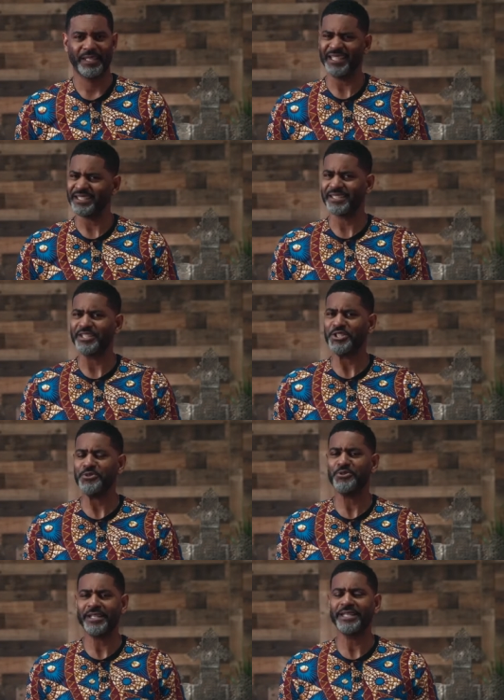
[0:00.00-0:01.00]
It's a
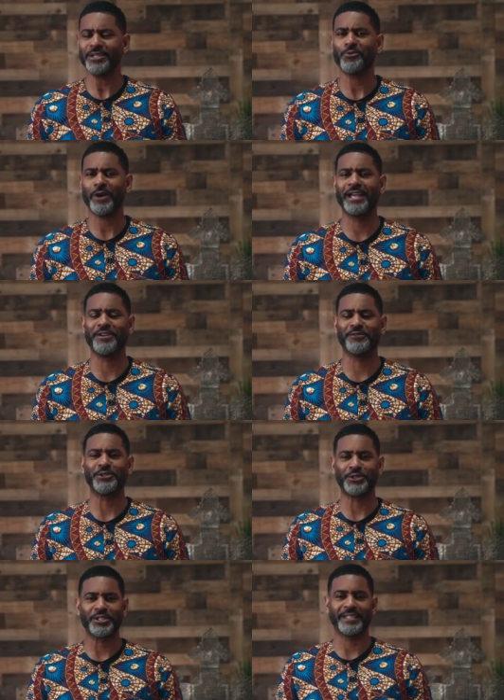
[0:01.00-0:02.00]
unique way of
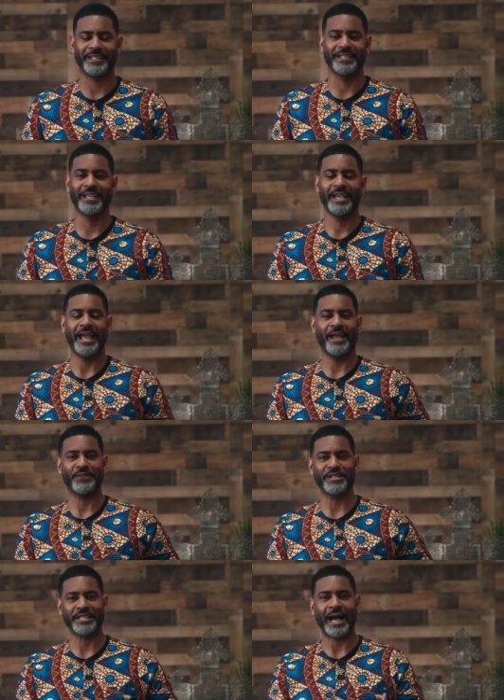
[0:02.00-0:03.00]
looking at
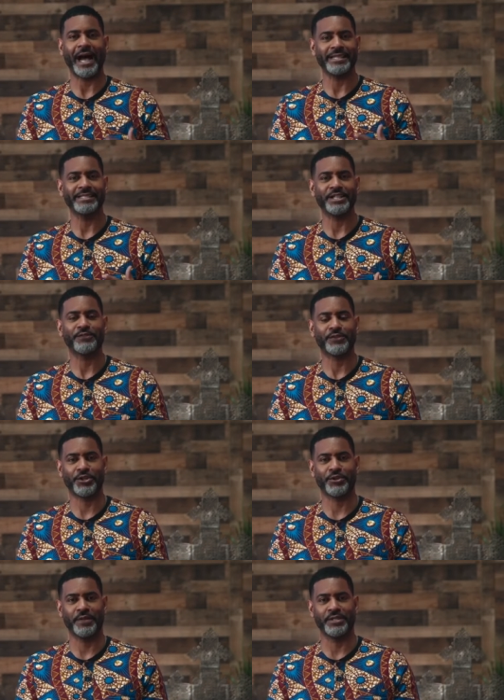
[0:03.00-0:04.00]
this idea of
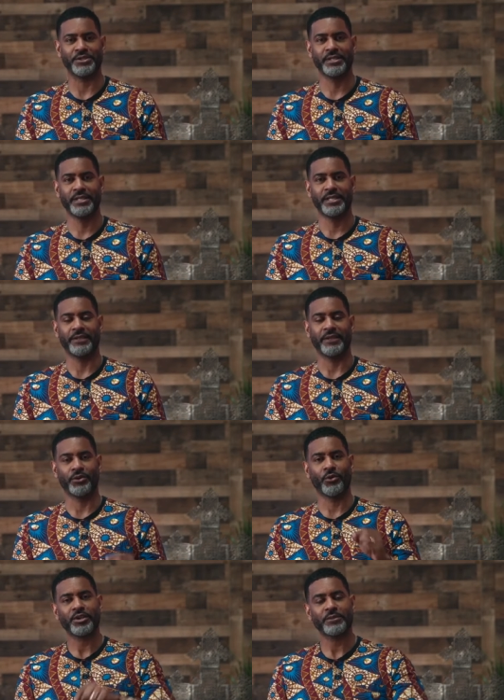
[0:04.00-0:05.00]
courage, that in
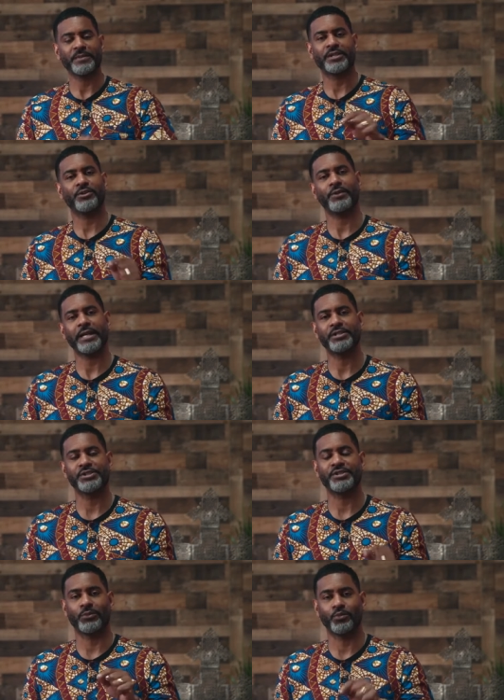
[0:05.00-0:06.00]
order to be
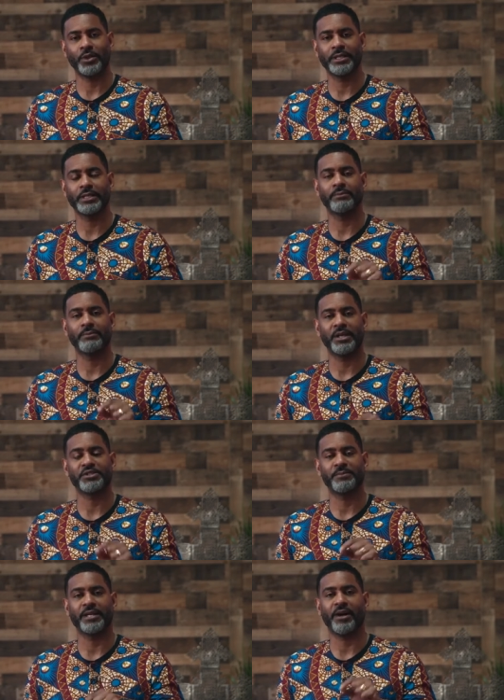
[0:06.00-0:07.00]
courageous, that one
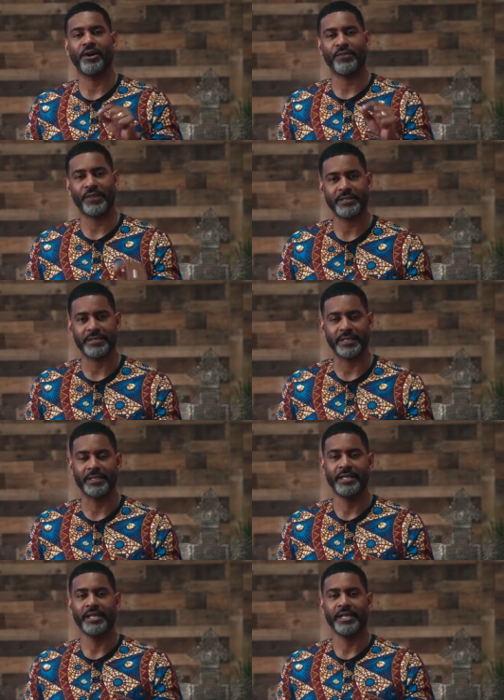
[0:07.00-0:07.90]
must be authentic.